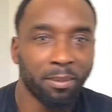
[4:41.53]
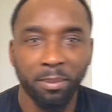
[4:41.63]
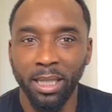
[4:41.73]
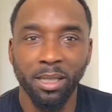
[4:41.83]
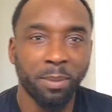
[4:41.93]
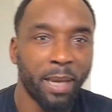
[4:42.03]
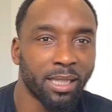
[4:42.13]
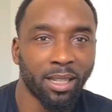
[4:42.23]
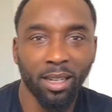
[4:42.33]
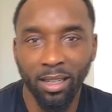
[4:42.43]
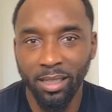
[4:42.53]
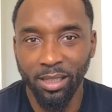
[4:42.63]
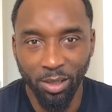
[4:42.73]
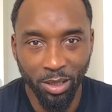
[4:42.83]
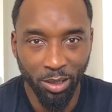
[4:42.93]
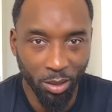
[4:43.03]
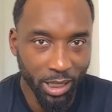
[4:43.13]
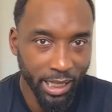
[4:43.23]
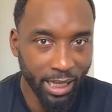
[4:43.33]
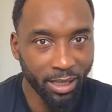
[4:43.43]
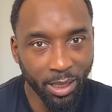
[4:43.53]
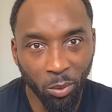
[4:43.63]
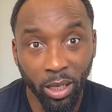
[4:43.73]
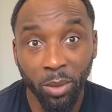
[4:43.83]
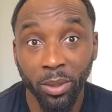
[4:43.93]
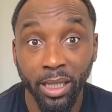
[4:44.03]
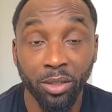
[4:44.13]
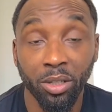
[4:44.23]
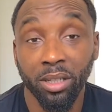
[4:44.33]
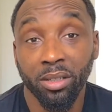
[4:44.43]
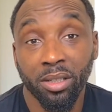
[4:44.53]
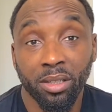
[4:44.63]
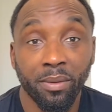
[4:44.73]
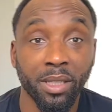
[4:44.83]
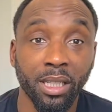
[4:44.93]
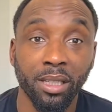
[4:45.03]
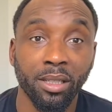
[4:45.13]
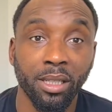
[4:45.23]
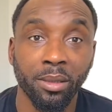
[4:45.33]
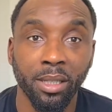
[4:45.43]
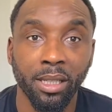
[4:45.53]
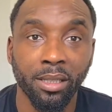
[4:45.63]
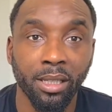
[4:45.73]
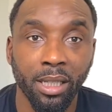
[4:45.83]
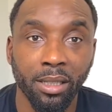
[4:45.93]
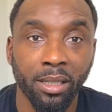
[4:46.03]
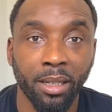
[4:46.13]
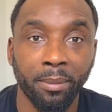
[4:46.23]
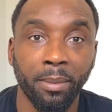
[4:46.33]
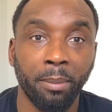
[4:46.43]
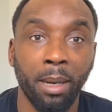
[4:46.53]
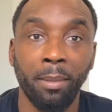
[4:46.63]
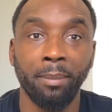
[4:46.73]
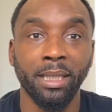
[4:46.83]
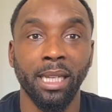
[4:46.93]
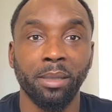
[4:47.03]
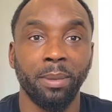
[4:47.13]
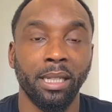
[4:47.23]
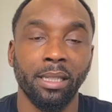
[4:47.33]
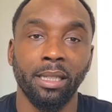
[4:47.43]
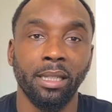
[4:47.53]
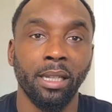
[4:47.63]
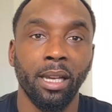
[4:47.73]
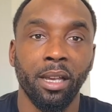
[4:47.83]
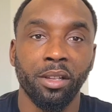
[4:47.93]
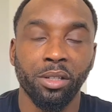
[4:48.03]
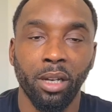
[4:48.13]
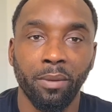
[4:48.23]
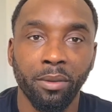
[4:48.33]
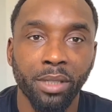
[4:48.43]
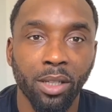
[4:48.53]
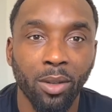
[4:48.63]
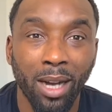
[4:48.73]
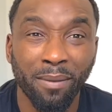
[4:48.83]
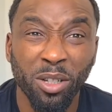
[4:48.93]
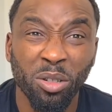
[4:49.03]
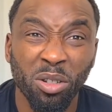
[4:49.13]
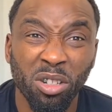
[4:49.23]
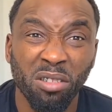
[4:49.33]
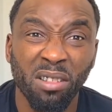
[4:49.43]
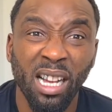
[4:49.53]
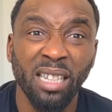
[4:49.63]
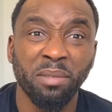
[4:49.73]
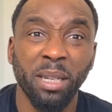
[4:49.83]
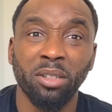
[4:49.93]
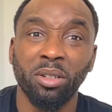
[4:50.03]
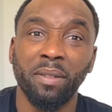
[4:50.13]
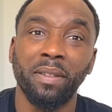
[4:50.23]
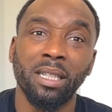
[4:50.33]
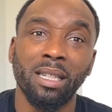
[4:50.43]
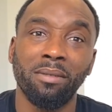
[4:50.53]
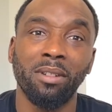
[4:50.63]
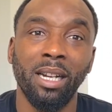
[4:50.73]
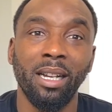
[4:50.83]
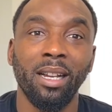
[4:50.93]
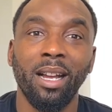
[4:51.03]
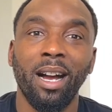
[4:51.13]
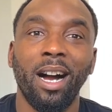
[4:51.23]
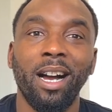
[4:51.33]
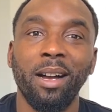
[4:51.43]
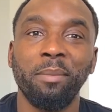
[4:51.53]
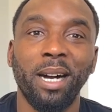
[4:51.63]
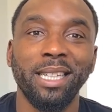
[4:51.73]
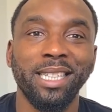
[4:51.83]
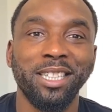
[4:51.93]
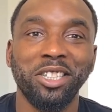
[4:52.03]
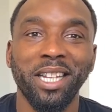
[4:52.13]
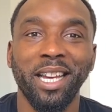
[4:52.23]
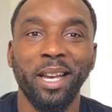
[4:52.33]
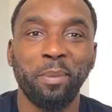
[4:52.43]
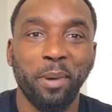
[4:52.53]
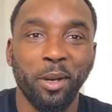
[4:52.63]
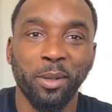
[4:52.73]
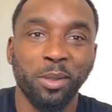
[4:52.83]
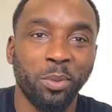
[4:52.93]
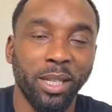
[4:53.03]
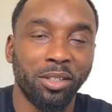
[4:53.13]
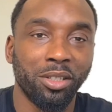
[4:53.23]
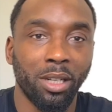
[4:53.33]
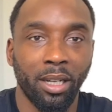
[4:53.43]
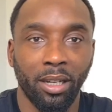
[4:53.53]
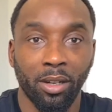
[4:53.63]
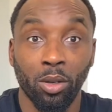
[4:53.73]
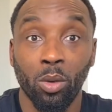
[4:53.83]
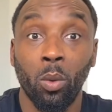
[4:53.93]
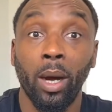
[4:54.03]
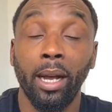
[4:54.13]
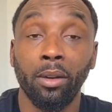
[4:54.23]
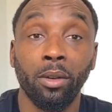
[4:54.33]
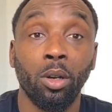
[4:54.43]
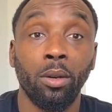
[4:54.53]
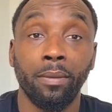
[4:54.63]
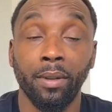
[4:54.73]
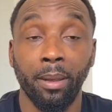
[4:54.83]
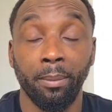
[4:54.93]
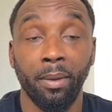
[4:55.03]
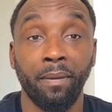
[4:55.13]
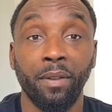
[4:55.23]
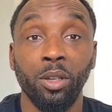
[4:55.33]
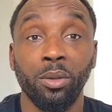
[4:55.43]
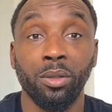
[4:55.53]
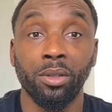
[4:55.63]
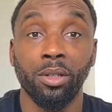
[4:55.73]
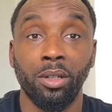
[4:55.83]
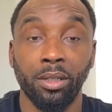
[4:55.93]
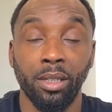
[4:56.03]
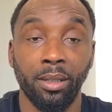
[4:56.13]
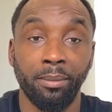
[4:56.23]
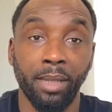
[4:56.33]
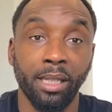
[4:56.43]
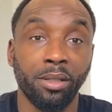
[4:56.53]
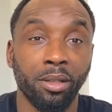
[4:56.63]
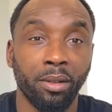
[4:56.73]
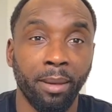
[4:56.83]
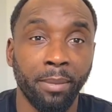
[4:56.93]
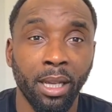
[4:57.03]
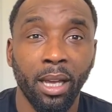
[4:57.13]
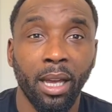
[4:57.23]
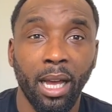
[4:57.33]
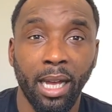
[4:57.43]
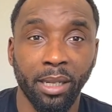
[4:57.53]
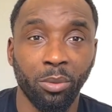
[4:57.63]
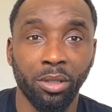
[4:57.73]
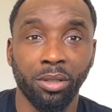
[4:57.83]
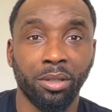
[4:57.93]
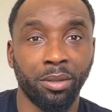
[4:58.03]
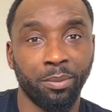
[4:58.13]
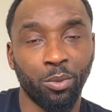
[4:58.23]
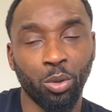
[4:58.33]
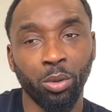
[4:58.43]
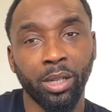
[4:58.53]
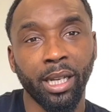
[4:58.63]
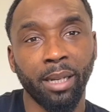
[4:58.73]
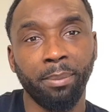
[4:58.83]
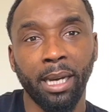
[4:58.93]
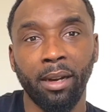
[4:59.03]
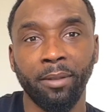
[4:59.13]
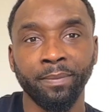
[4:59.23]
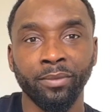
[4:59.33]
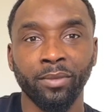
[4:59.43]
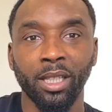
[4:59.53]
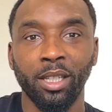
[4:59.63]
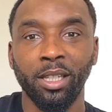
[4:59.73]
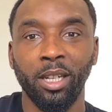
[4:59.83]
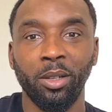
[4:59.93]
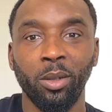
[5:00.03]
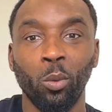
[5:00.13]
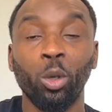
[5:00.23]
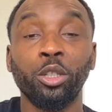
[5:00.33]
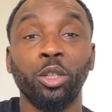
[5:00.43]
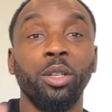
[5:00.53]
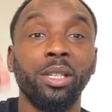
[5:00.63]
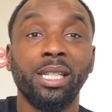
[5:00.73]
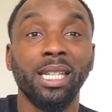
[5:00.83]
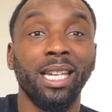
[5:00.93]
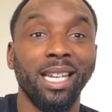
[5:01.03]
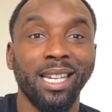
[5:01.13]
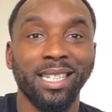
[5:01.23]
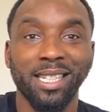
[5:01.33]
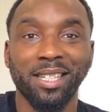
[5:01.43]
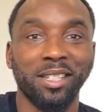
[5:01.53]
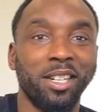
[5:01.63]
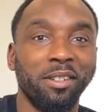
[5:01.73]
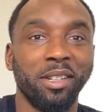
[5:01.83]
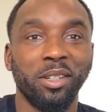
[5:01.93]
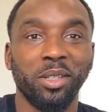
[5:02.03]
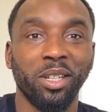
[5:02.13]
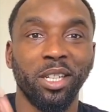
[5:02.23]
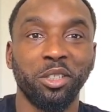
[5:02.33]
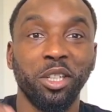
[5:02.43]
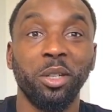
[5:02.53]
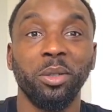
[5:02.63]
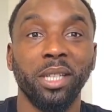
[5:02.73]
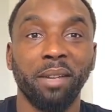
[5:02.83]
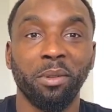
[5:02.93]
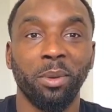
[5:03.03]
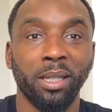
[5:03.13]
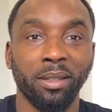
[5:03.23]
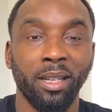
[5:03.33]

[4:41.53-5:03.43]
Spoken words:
inspector glasses on and looking at their work, what they're doing, because obviously it's my mum and dad's place, isn't it? So I've obviously got to have a good look around, make sure everything's done right. I did share a post which got quite a lot of views on Instagram, and it was talking about you know, what do you see in this scenario? So I showed everyone